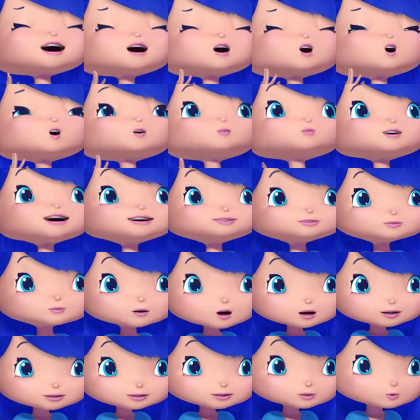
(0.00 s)
I've always
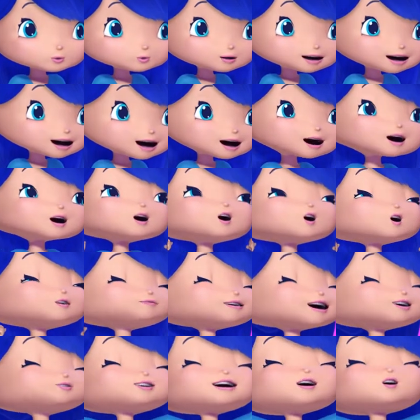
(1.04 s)
wanted to write an
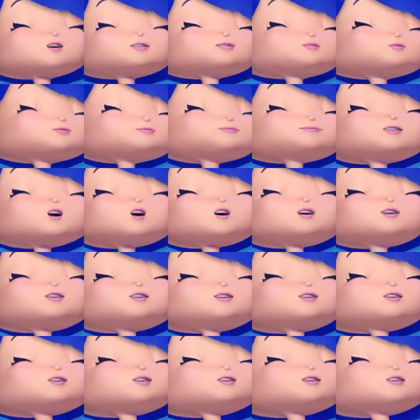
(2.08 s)
official rule
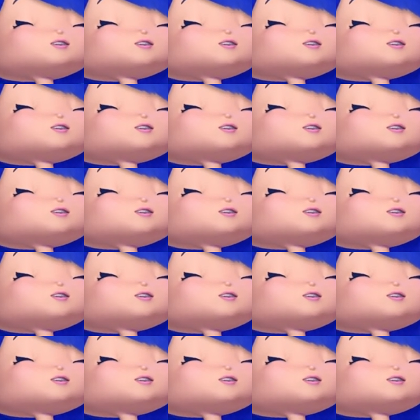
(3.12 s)
book.